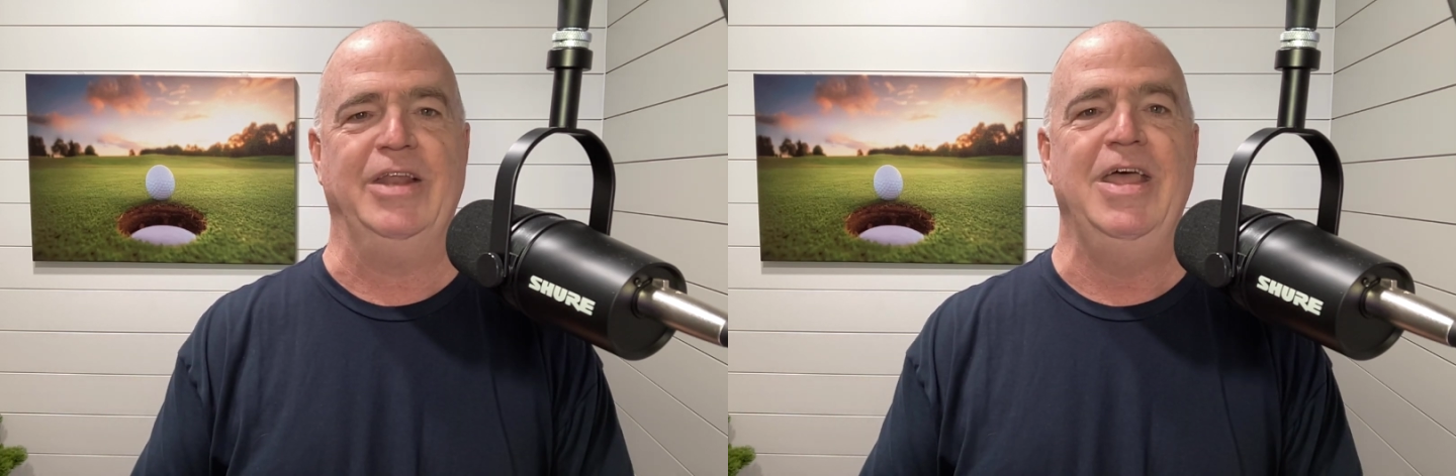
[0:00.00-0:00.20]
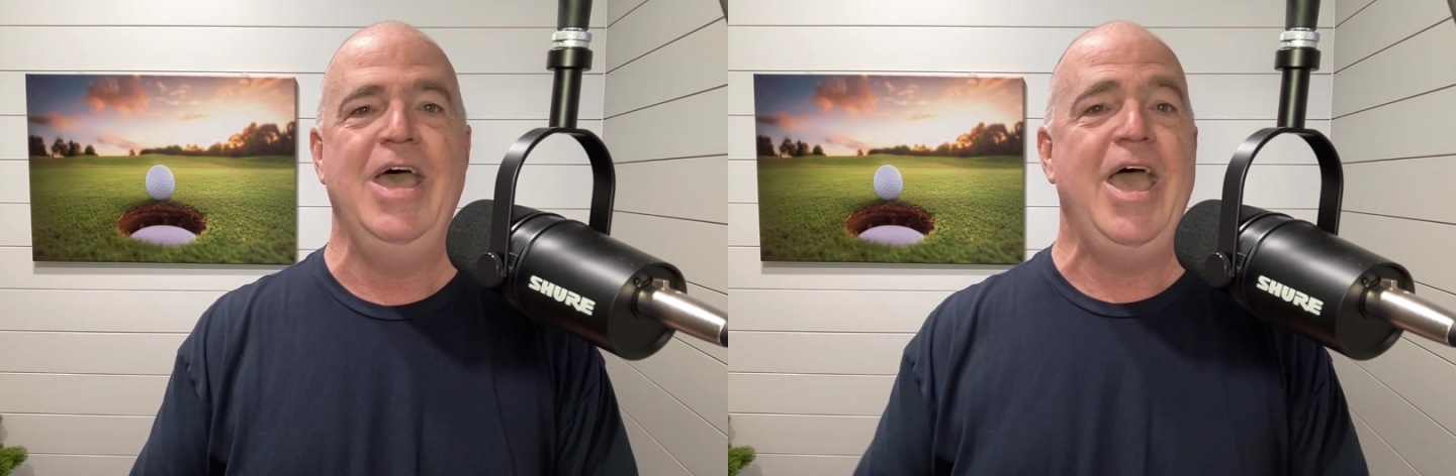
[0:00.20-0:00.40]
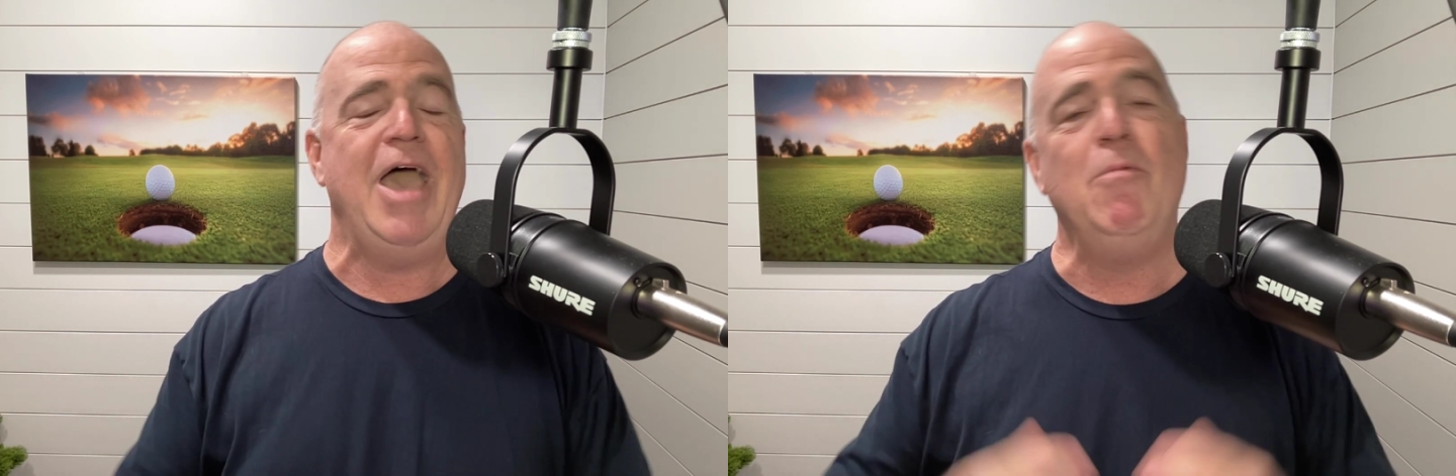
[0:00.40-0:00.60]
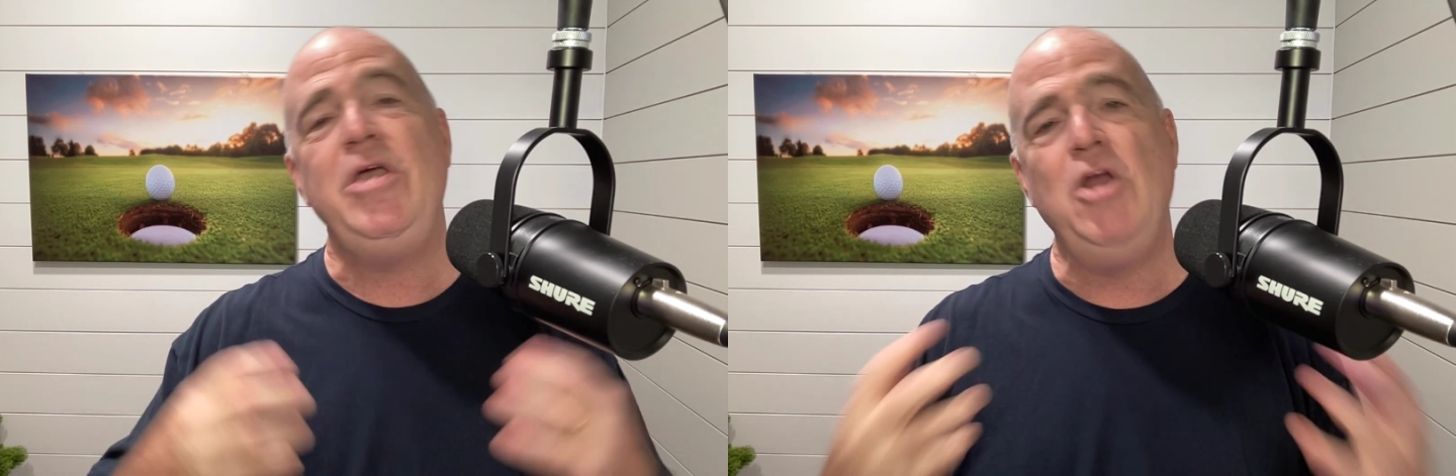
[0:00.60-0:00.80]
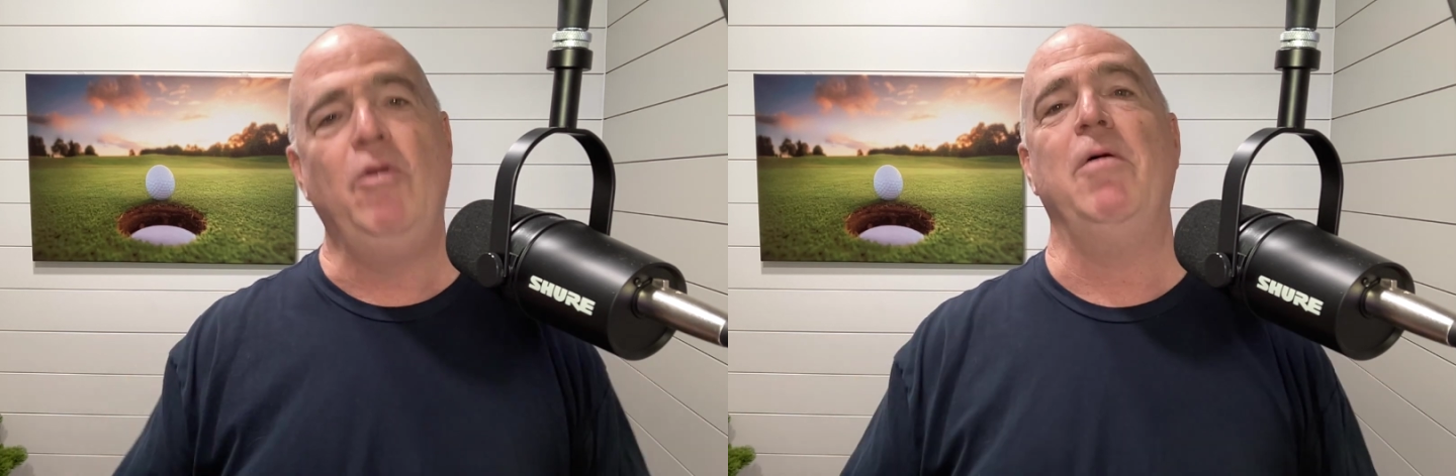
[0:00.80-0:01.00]
And we
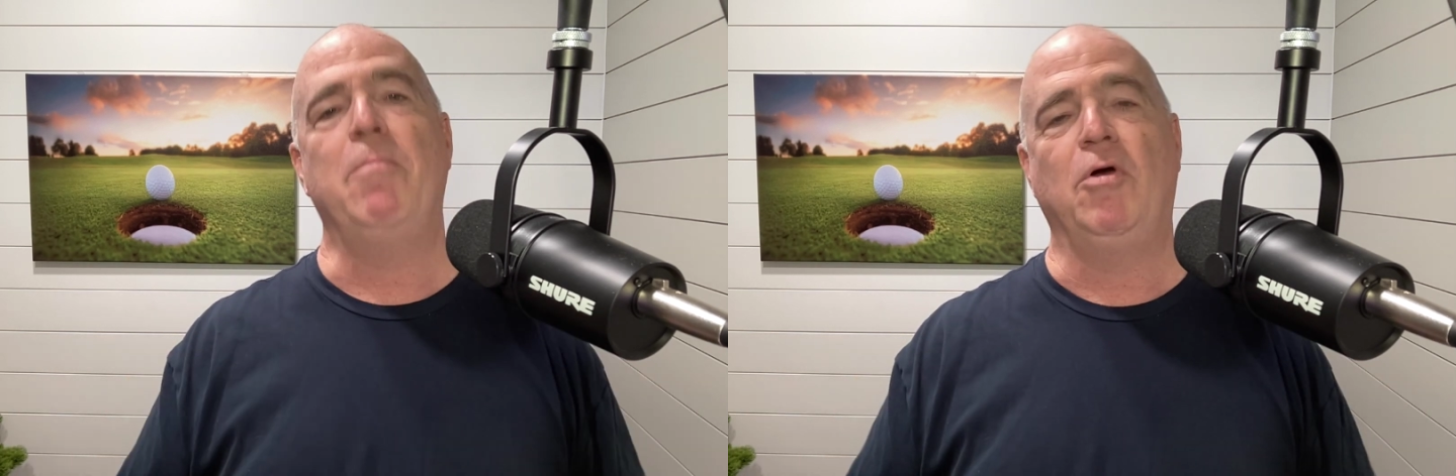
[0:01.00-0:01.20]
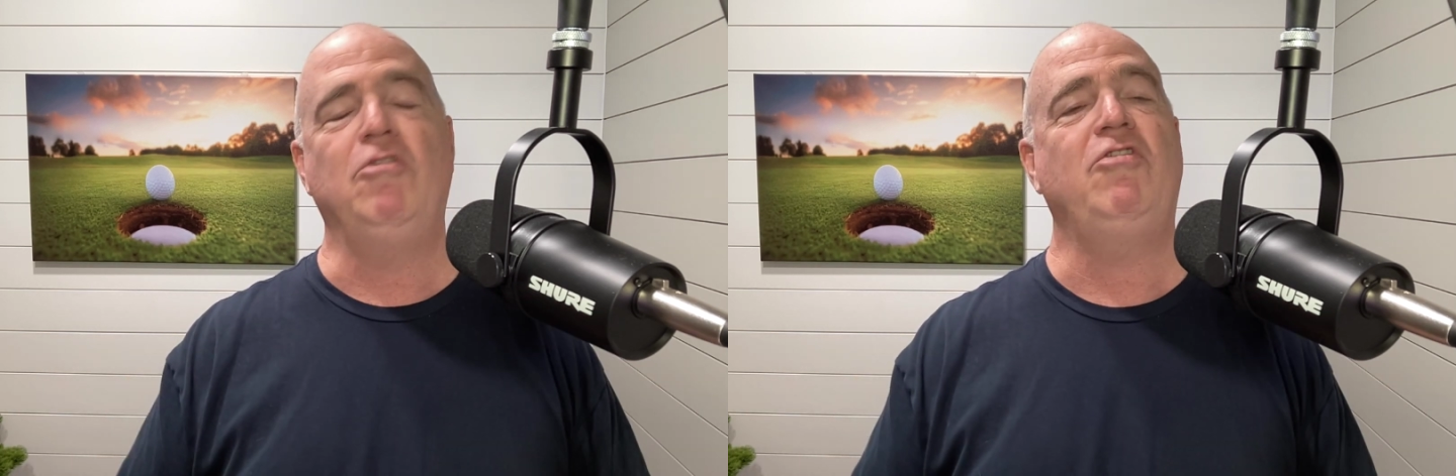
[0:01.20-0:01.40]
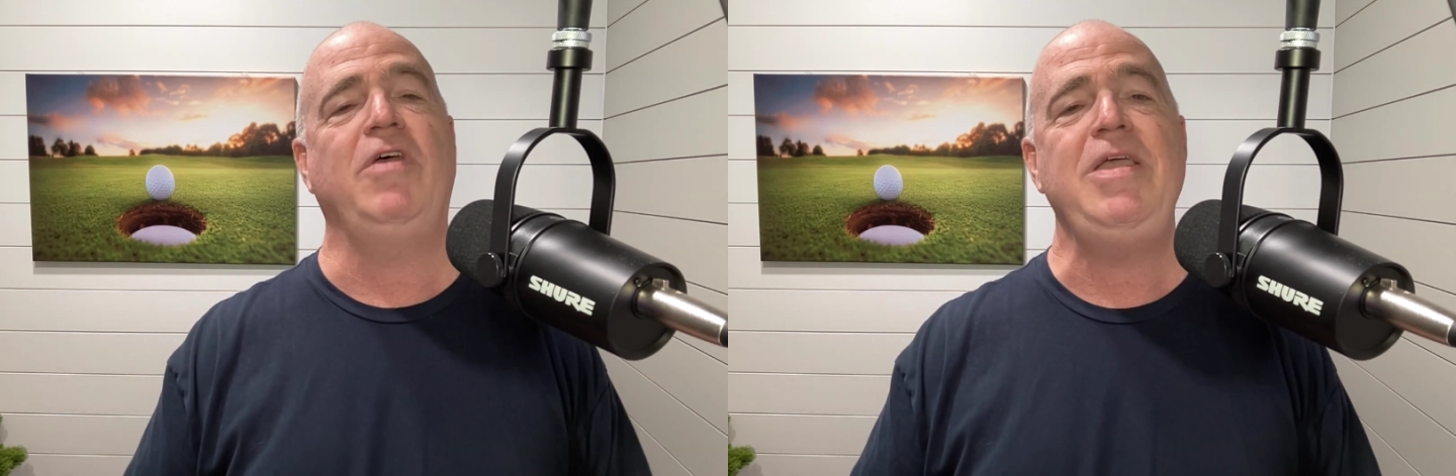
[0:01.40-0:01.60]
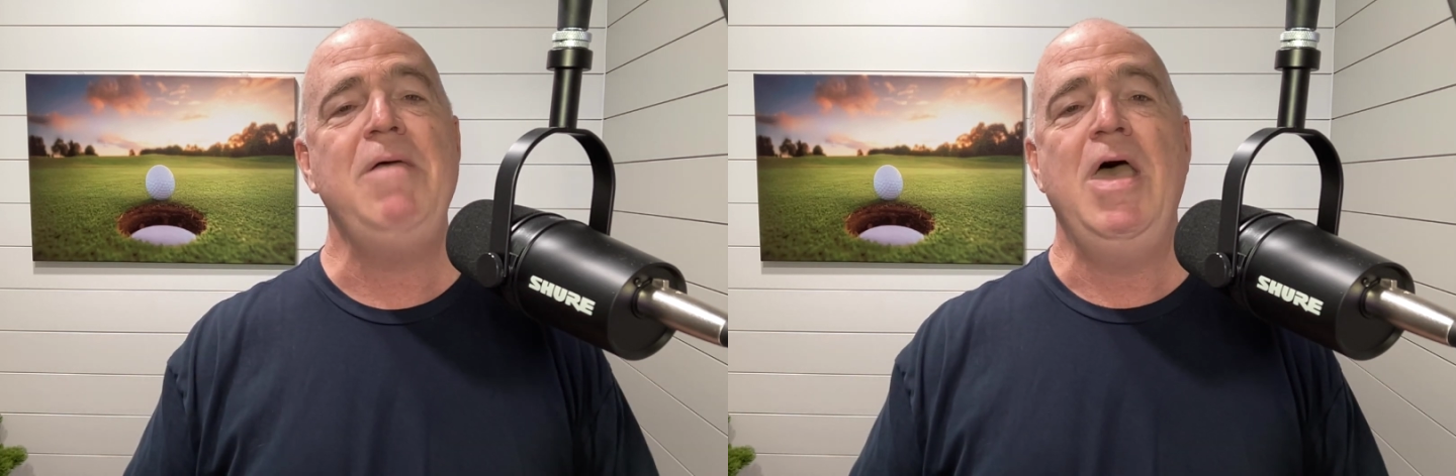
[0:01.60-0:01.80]
know them personally.